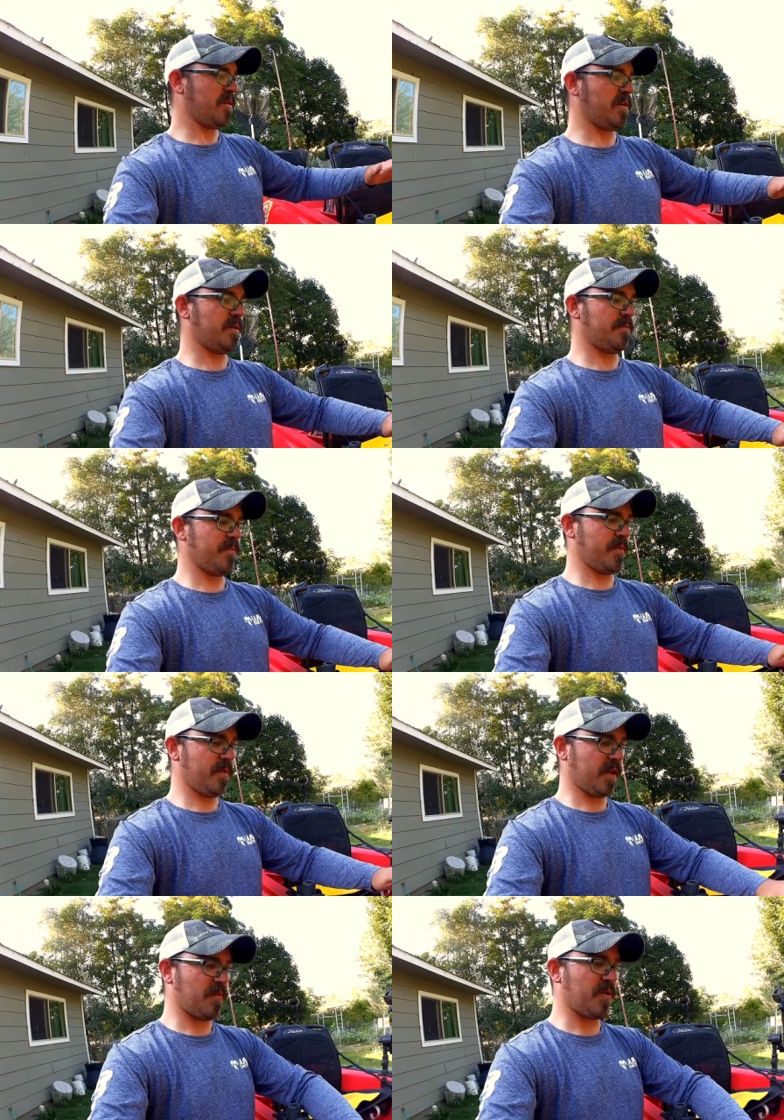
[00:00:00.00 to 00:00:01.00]
um,
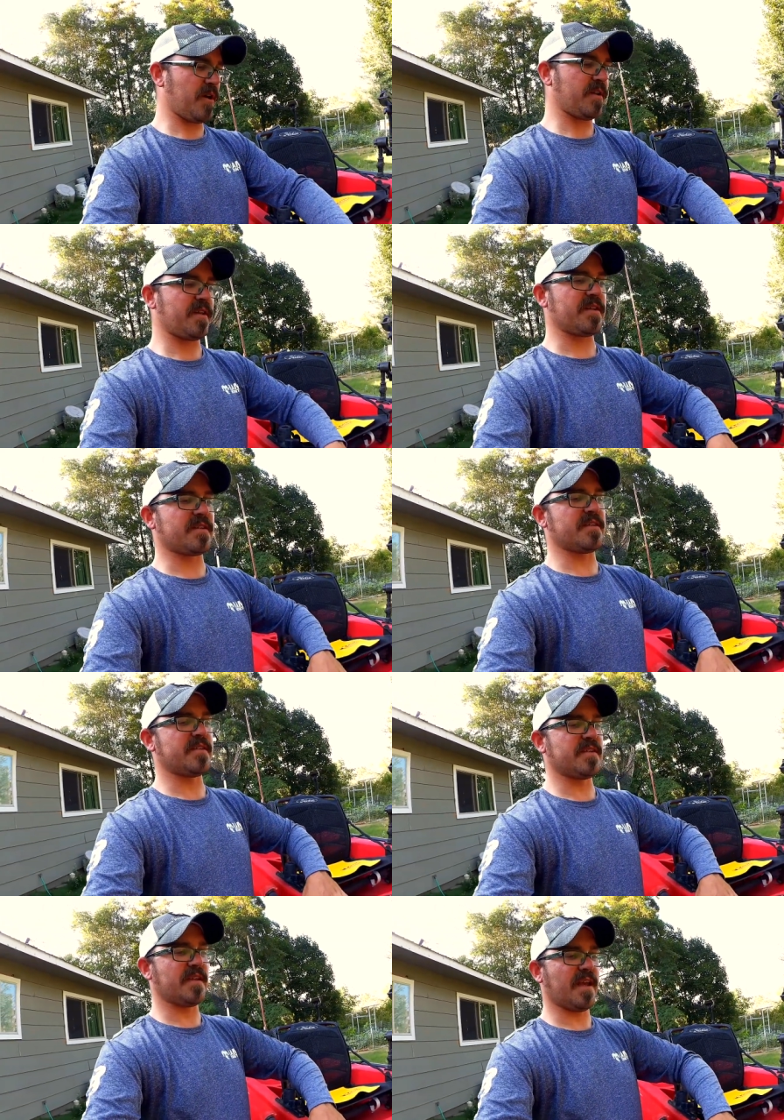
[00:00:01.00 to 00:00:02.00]
I bought it, it
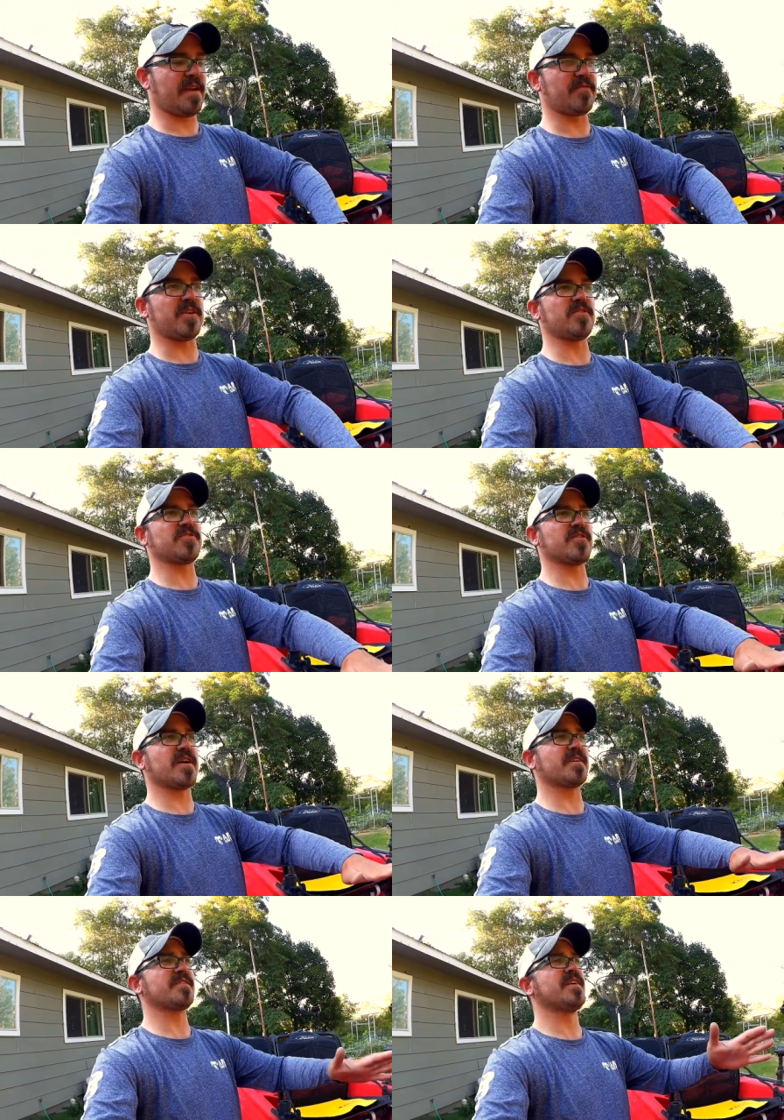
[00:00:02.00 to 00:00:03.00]
didn't have gear
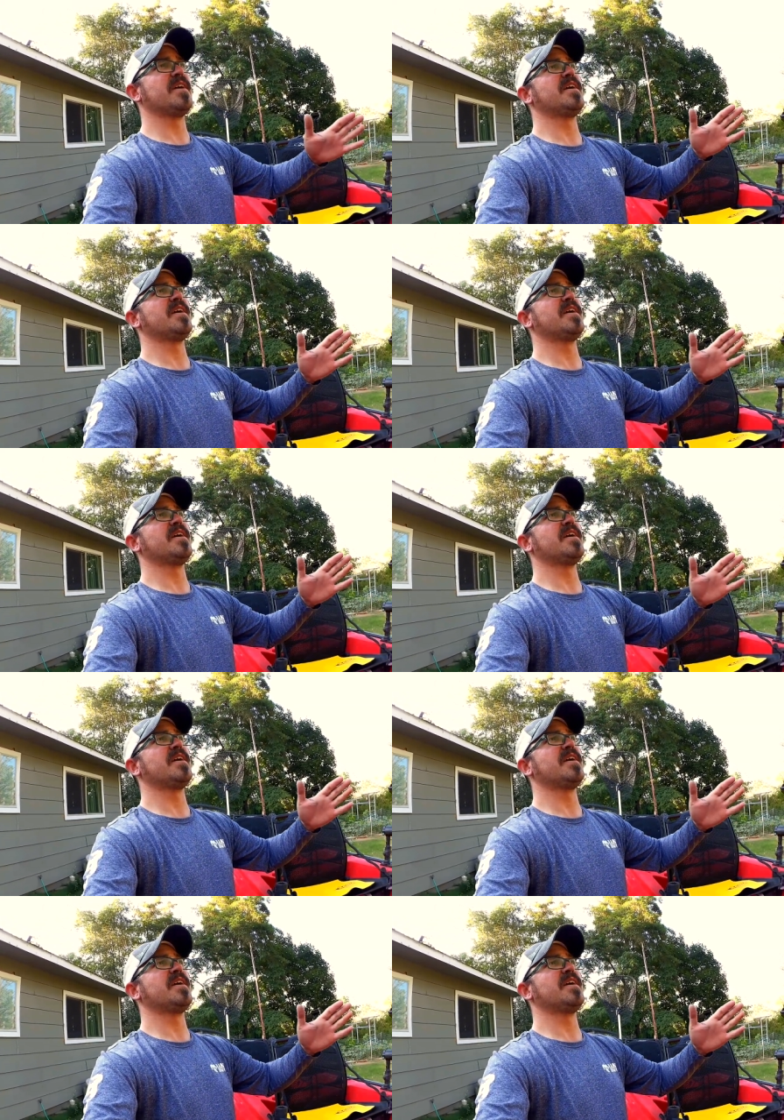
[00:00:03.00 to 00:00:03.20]
tracks.